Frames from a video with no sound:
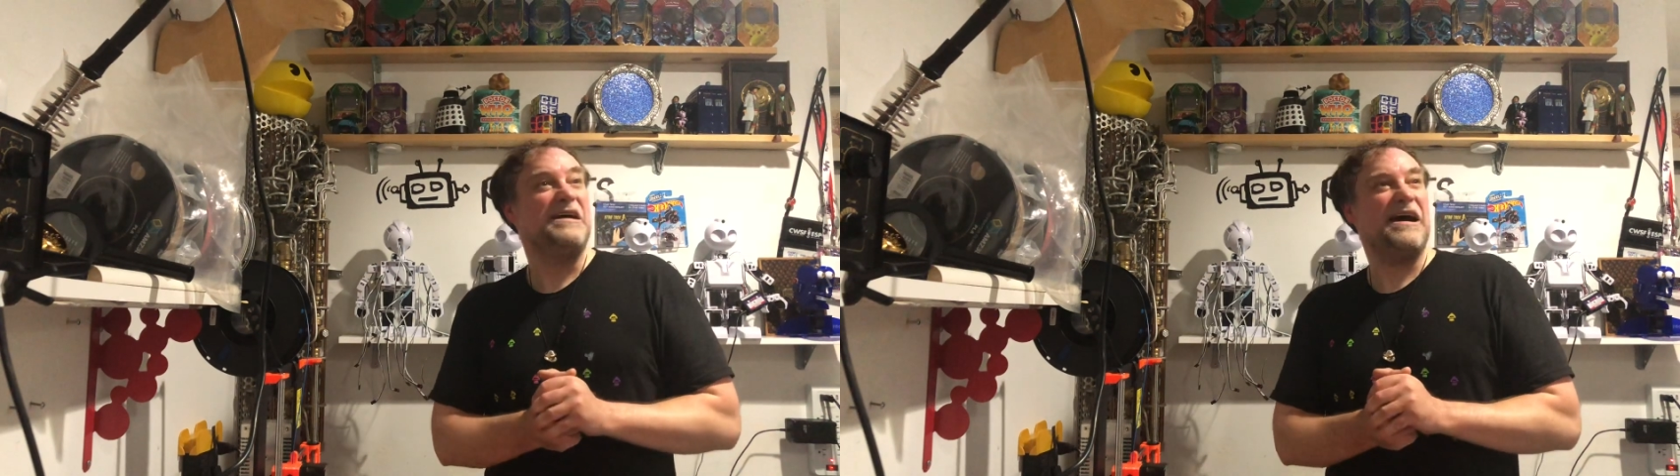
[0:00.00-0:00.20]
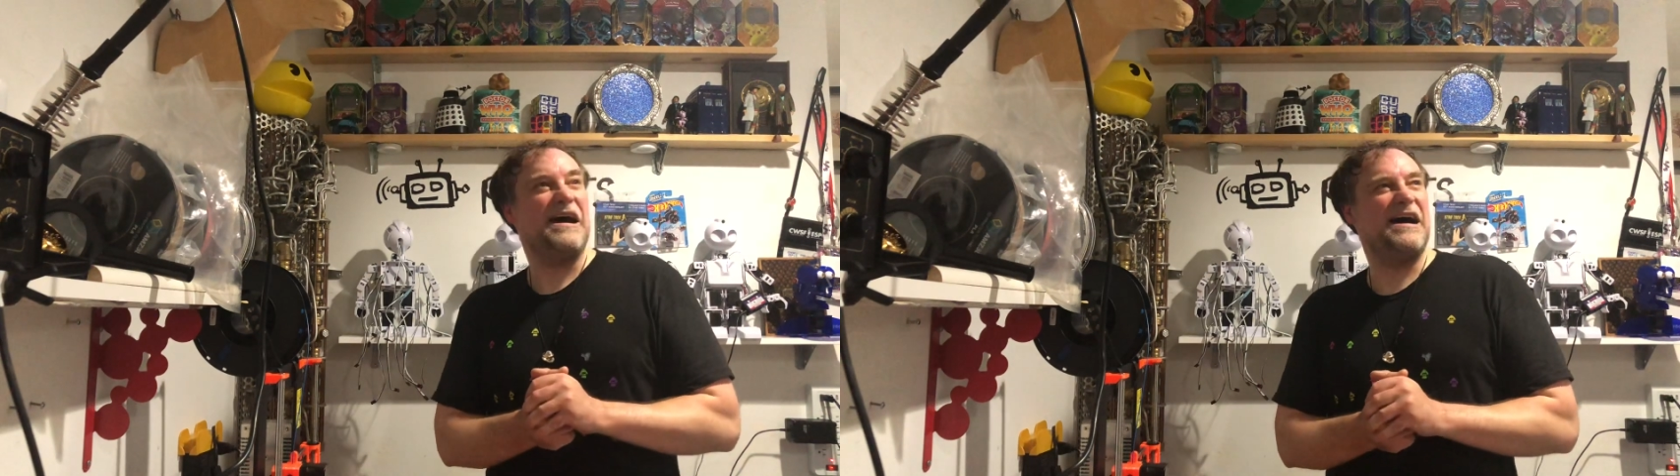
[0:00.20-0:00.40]

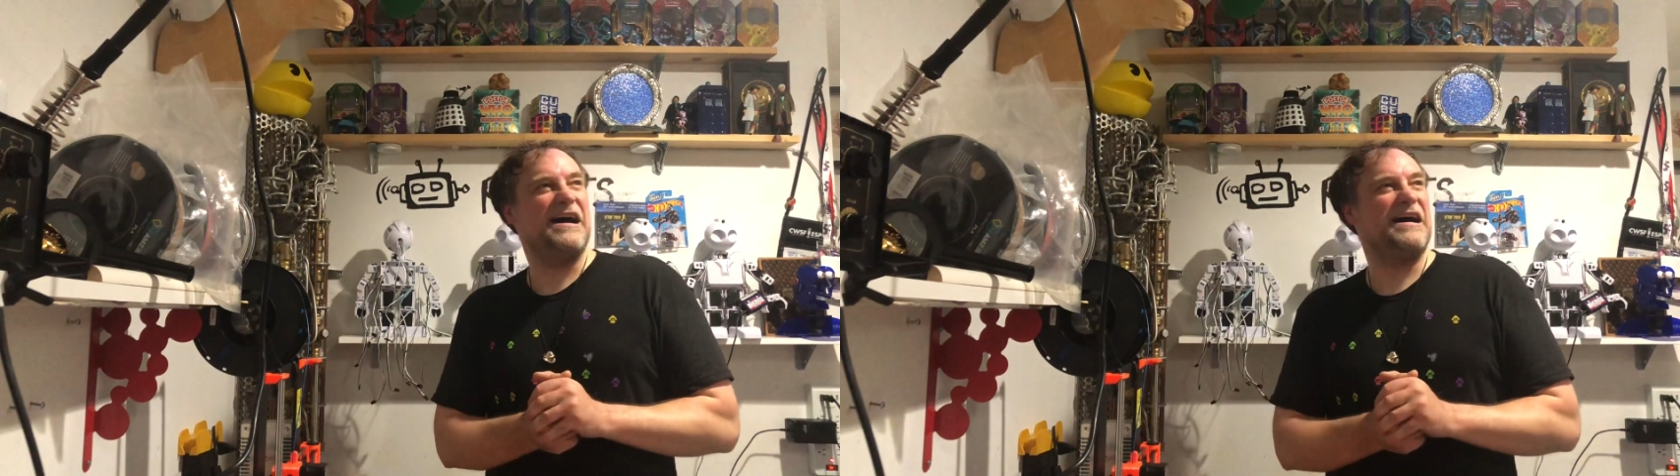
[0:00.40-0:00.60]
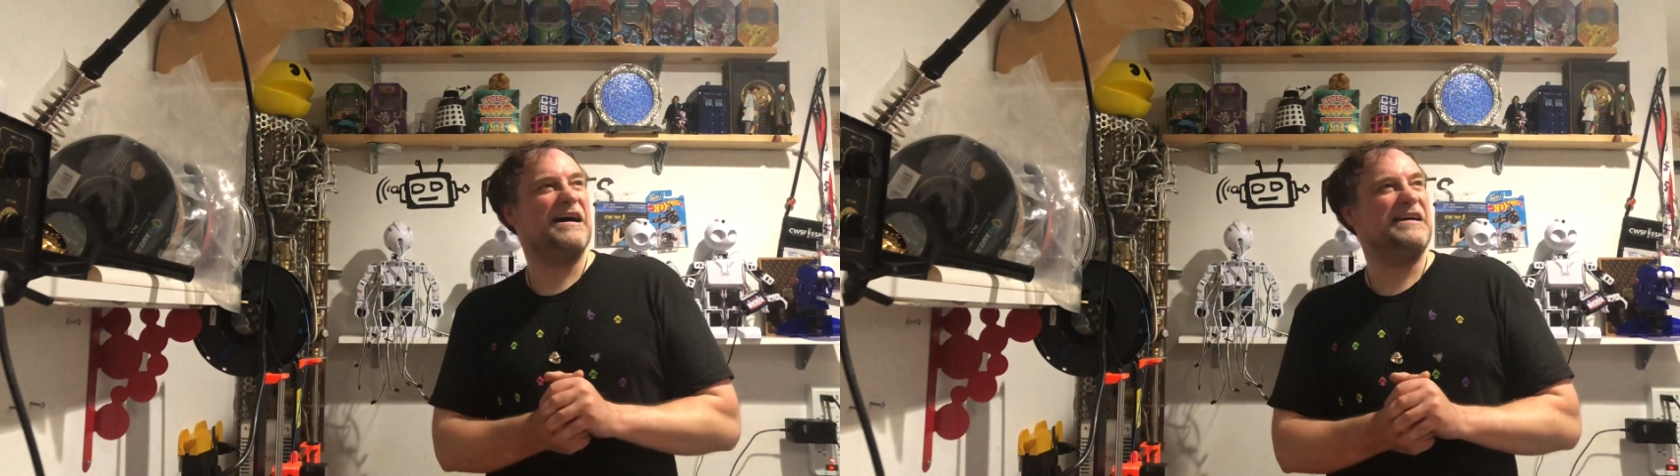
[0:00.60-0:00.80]

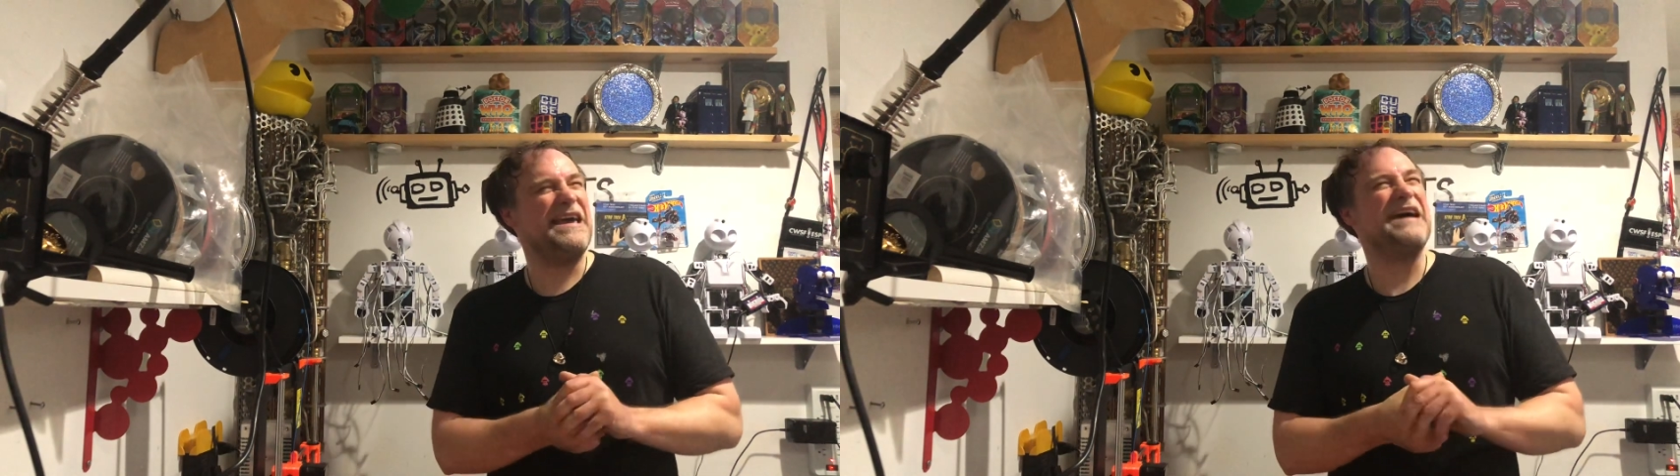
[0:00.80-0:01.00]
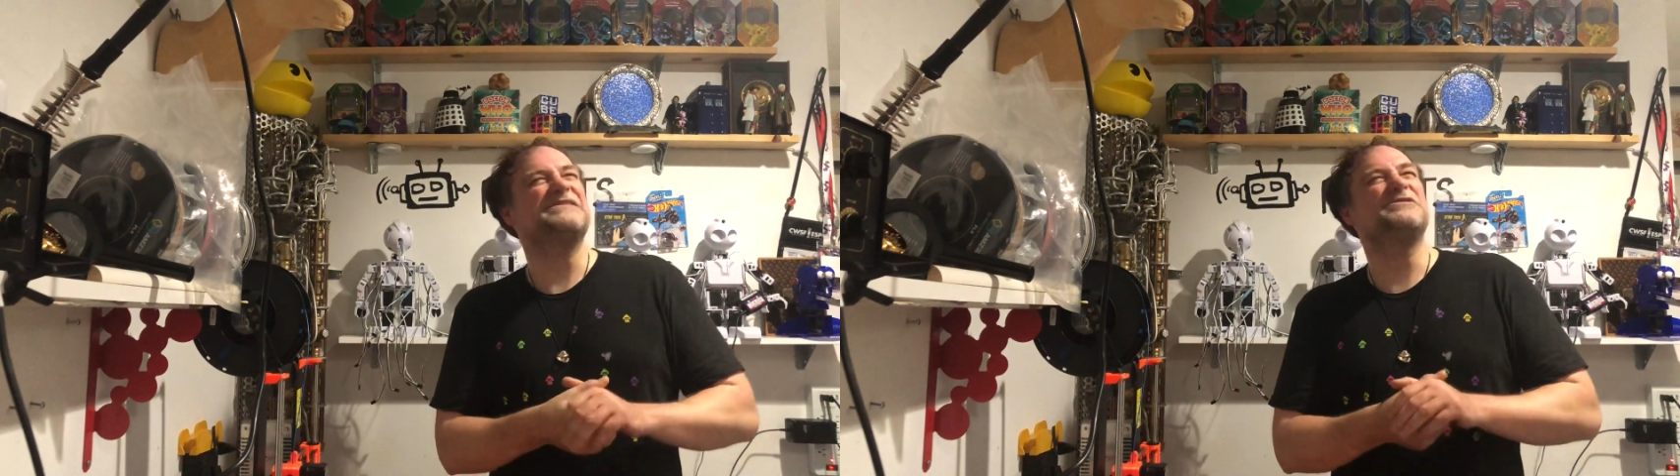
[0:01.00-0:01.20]
uh,
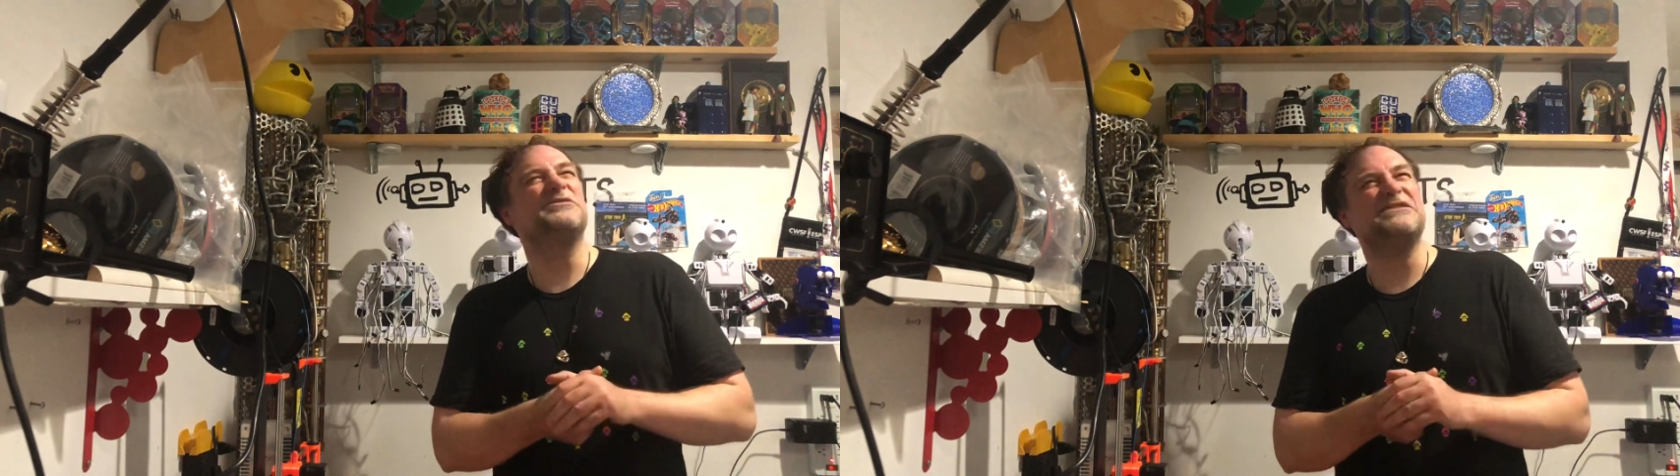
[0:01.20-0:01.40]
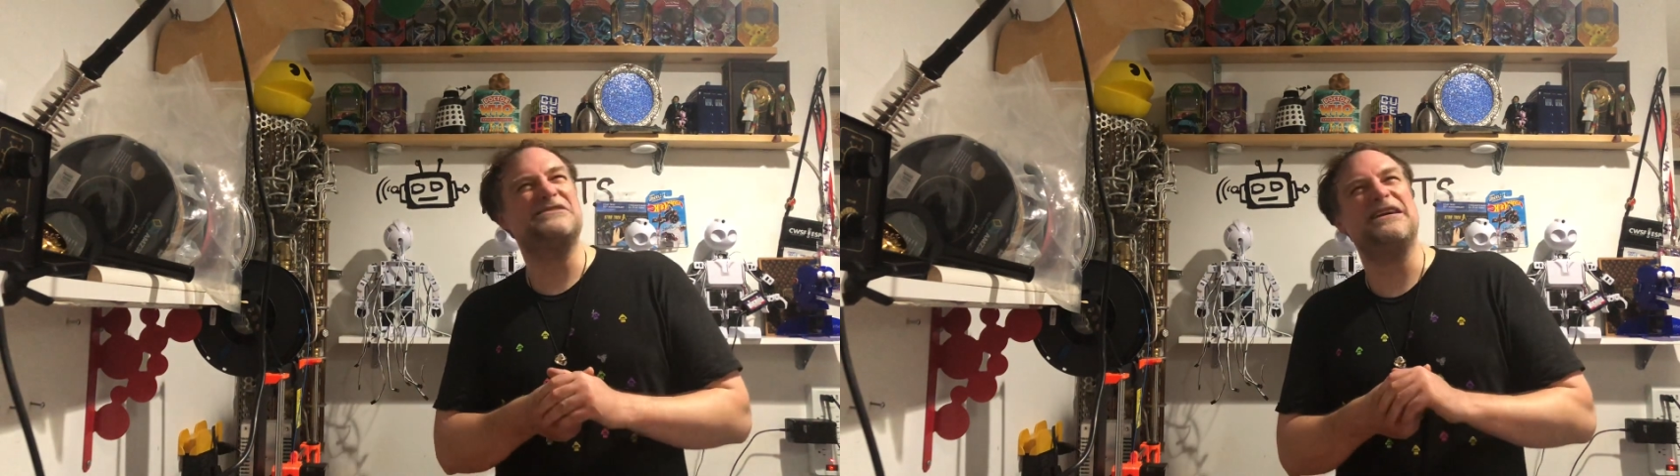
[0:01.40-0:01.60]
yeah, so
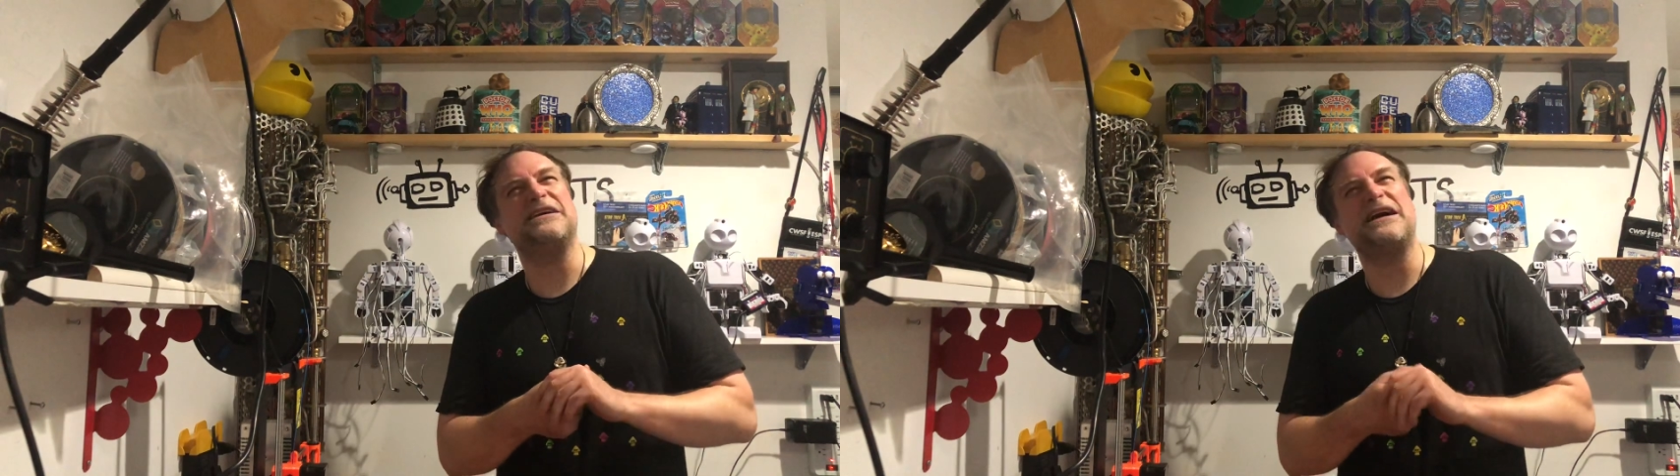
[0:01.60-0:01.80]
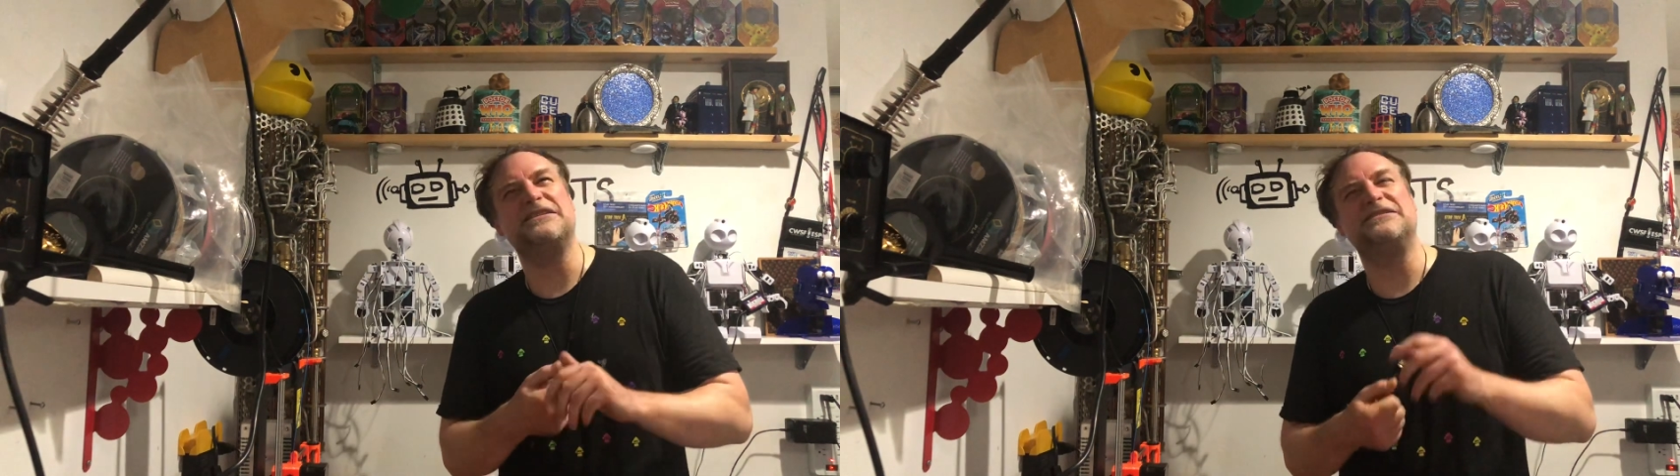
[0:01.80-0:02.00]
as I say,
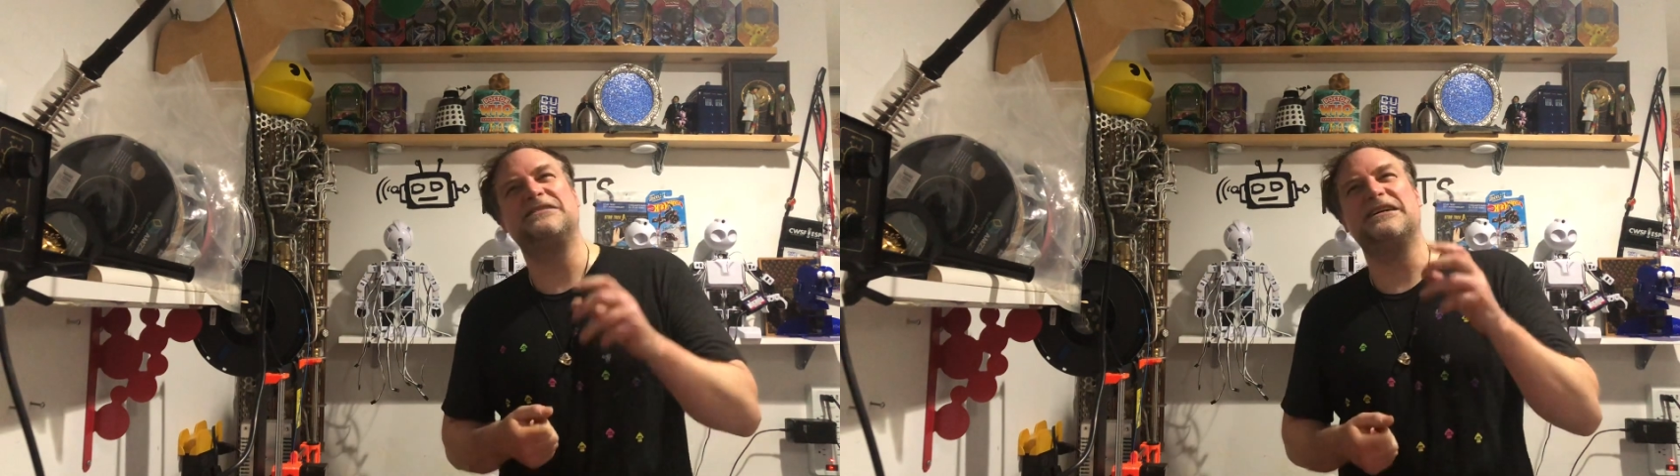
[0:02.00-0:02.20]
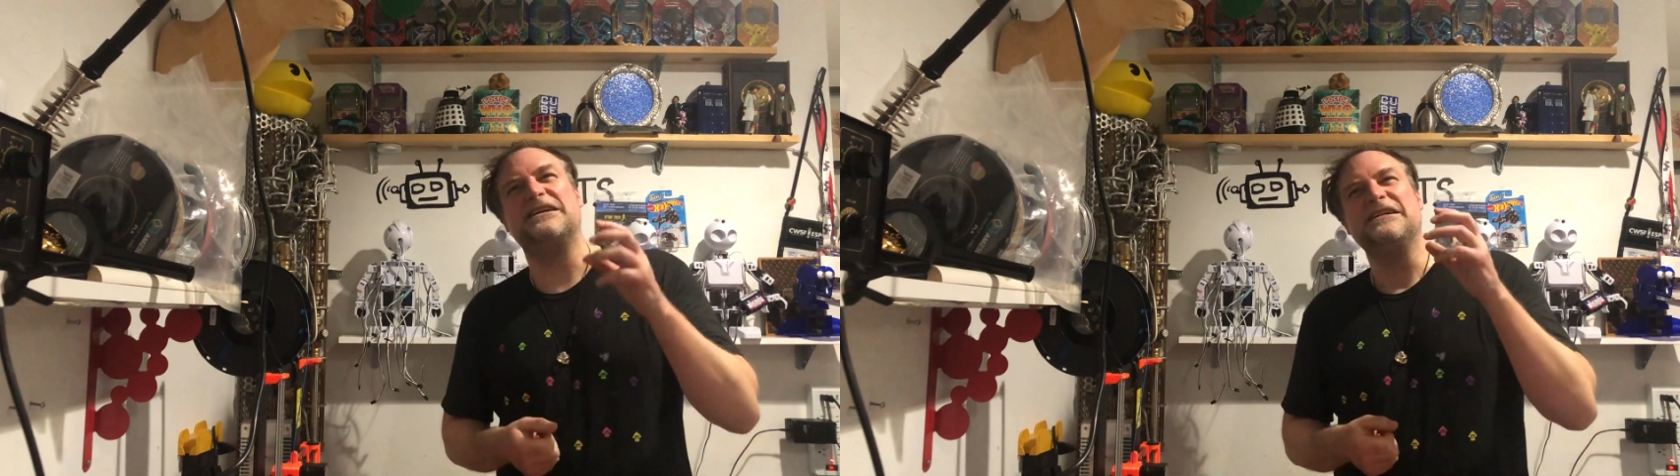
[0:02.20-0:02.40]
I did,
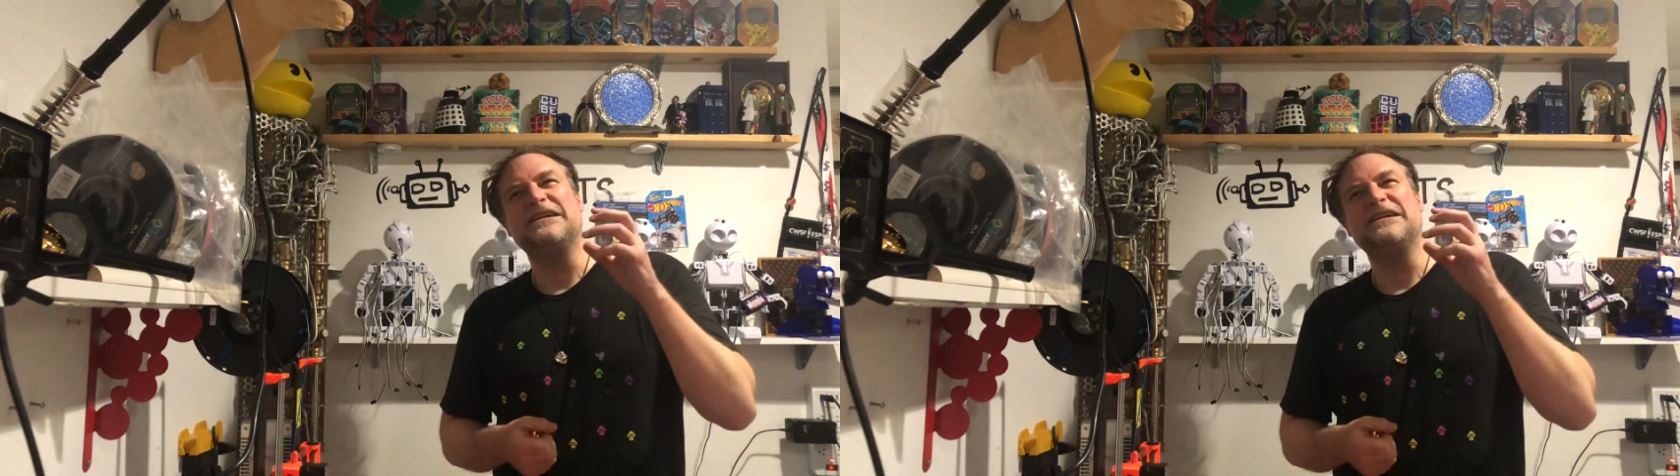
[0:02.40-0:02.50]
uh,